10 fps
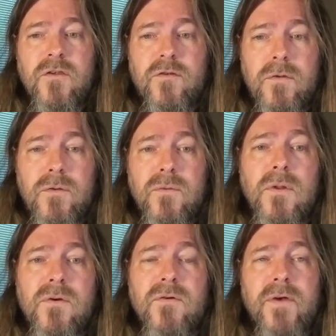use
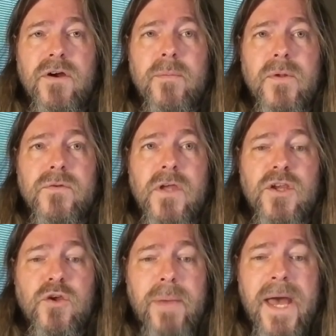local variables and
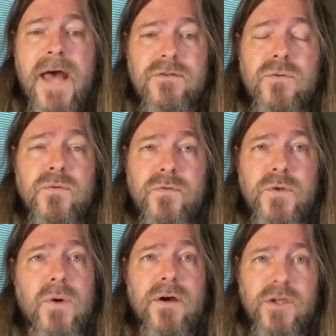you pass too
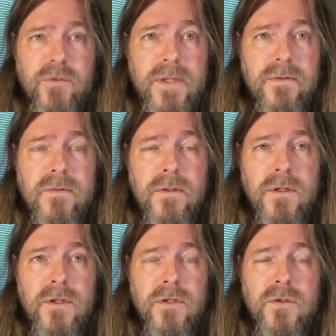few arguments
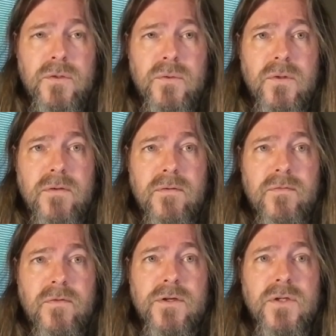to the
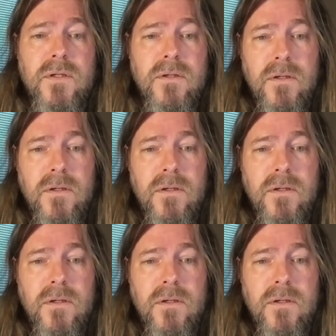function,